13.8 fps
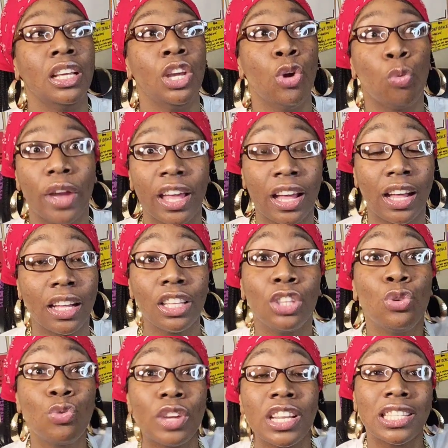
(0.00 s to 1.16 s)
where
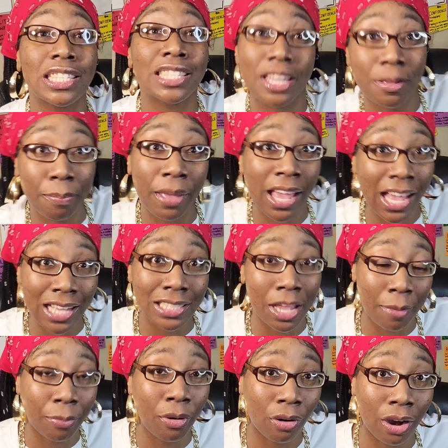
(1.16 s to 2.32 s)
you can skip past
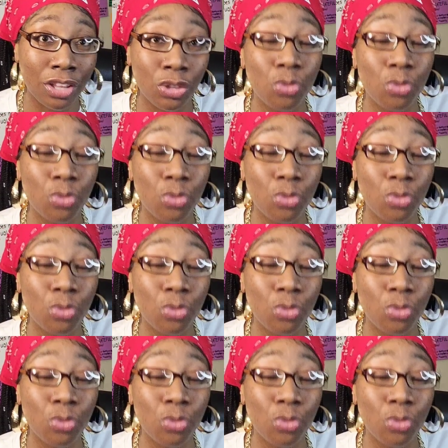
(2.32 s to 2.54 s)
that part.